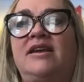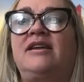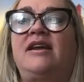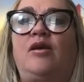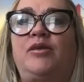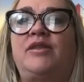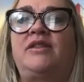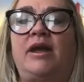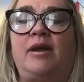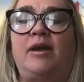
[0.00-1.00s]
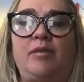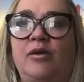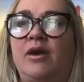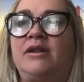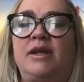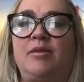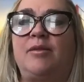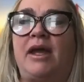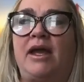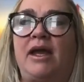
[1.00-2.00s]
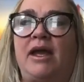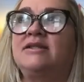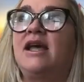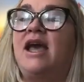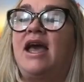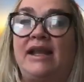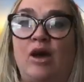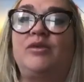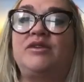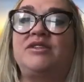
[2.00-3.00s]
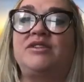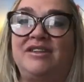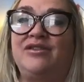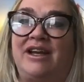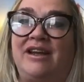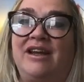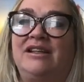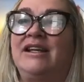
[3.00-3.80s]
that can help with labor and labor pains and help with delivery.